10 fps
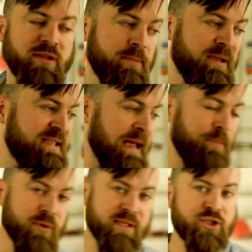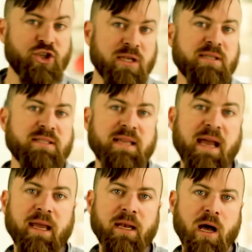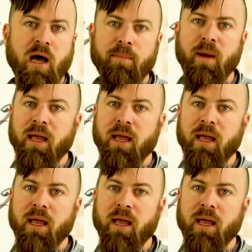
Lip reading: some examples in just a second on my